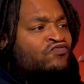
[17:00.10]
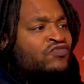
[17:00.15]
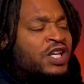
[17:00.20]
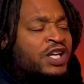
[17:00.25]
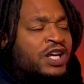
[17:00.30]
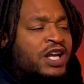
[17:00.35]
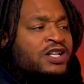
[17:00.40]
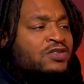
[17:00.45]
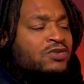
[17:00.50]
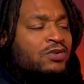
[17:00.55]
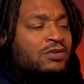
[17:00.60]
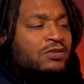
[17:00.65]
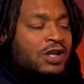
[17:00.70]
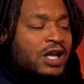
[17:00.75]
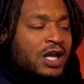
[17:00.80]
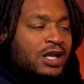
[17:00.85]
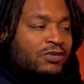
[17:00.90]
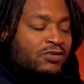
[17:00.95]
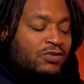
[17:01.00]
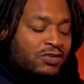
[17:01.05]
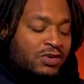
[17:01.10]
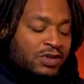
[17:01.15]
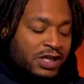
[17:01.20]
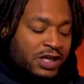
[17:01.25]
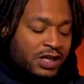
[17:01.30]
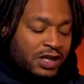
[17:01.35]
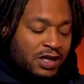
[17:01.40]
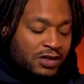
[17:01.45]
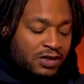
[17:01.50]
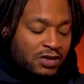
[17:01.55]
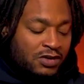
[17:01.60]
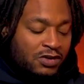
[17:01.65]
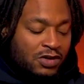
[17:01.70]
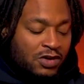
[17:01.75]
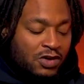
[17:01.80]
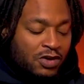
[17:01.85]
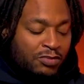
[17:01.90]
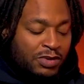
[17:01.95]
Yeah, they score. Like, one thing I do know